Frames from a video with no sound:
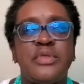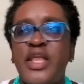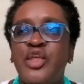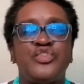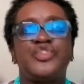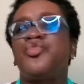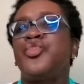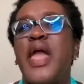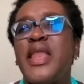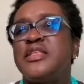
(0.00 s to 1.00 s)
then you just
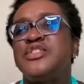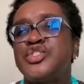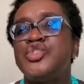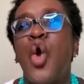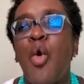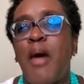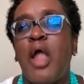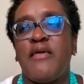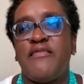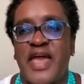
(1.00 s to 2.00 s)
created the
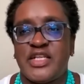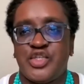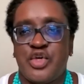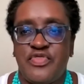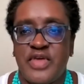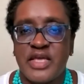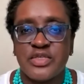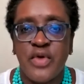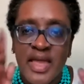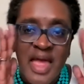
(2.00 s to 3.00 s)
snowball effect on
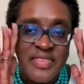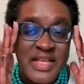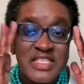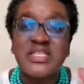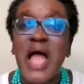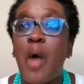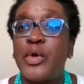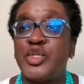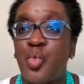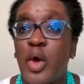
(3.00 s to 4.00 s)
things. All right. That's
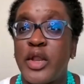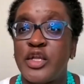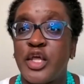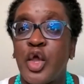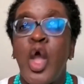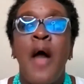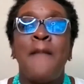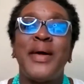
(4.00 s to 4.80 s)
not what you want to do.